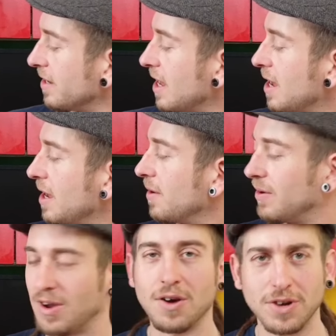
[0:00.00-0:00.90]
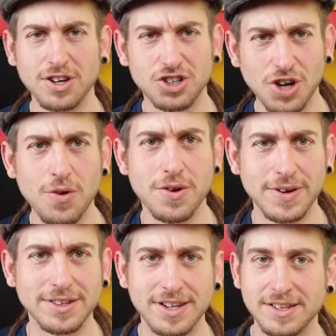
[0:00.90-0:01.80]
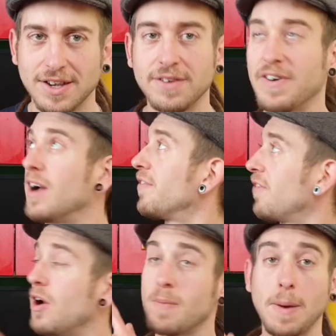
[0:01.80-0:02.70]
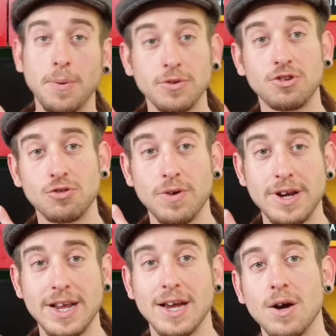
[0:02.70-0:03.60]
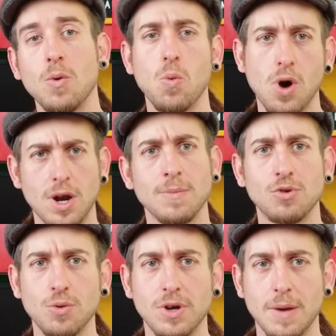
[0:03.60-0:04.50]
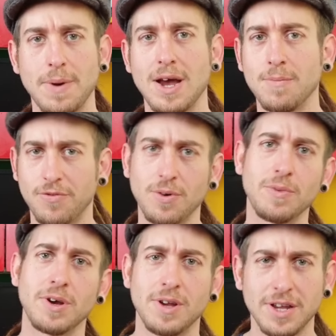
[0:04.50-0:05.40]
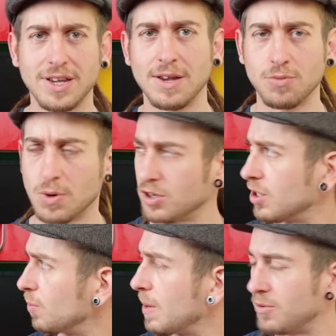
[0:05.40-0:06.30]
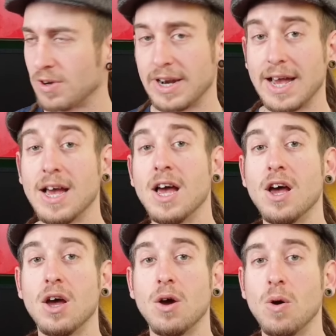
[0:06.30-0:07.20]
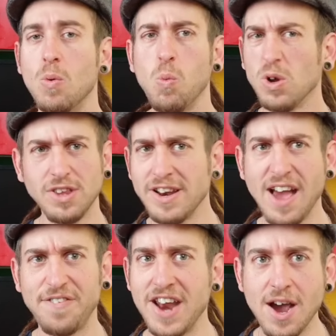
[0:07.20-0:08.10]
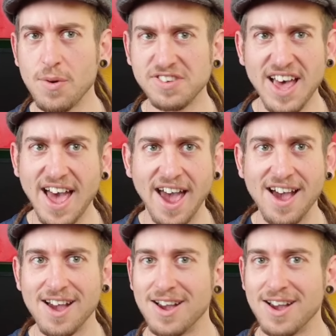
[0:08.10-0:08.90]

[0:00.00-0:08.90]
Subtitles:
I'm going to show you in detail. In fact, I'll throw them up on the screen here while I'm talking about them from the Games Workshop website there. What the naffing hell is that?